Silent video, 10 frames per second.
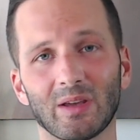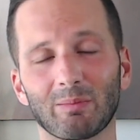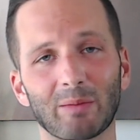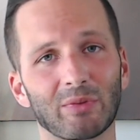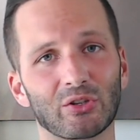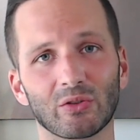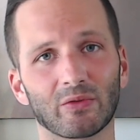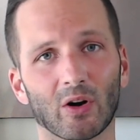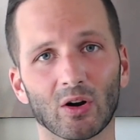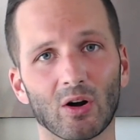it might be too
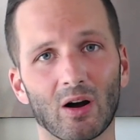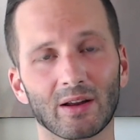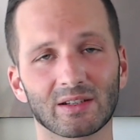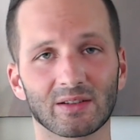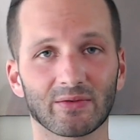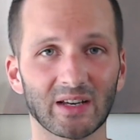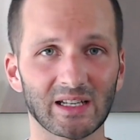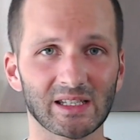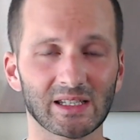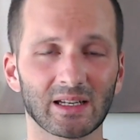far gone to
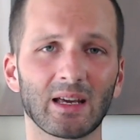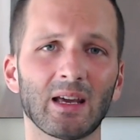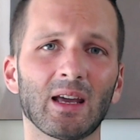fix